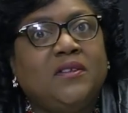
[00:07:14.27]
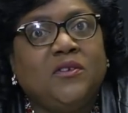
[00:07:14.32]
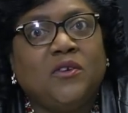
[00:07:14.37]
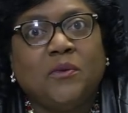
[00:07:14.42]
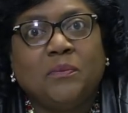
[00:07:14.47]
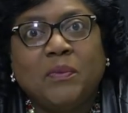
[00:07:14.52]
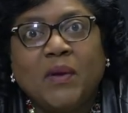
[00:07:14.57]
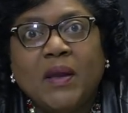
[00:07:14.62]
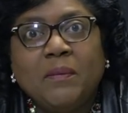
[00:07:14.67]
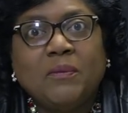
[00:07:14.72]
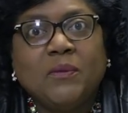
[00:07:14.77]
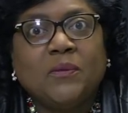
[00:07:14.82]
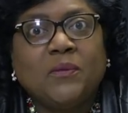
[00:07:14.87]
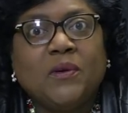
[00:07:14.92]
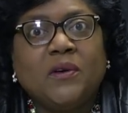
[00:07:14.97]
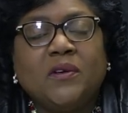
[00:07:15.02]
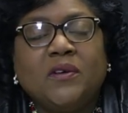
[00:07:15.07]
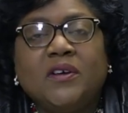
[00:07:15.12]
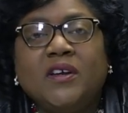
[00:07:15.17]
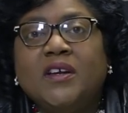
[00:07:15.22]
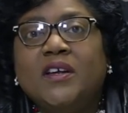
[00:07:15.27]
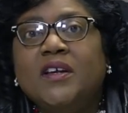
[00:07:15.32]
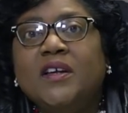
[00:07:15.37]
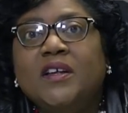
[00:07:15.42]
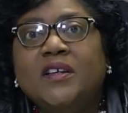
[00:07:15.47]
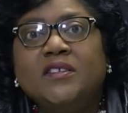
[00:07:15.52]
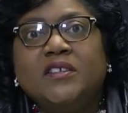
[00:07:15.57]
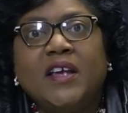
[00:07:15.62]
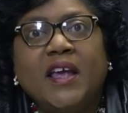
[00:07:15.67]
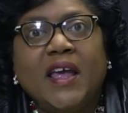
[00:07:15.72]
your paperwork
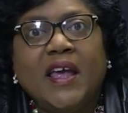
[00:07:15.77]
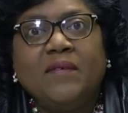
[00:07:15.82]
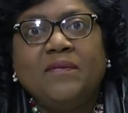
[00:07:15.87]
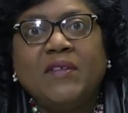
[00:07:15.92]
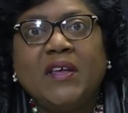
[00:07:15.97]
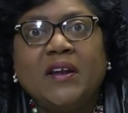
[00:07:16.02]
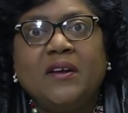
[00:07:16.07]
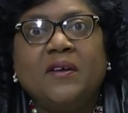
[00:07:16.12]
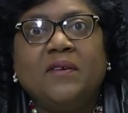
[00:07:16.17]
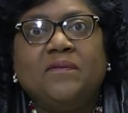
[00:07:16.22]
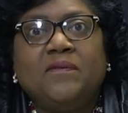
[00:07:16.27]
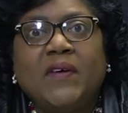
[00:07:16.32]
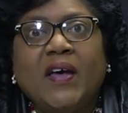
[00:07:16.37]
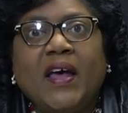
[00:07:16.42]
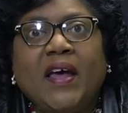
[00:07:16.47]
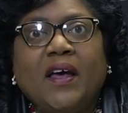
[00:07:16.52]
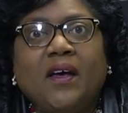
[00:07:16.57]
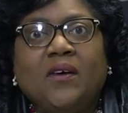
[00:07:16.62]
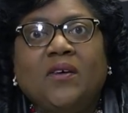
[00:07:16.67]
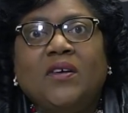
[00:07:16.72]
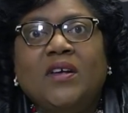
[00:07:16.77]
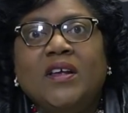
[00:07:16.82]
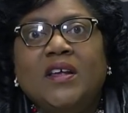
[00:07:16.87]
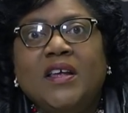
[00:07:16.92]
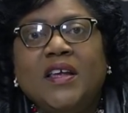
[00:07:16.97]
to have that on file.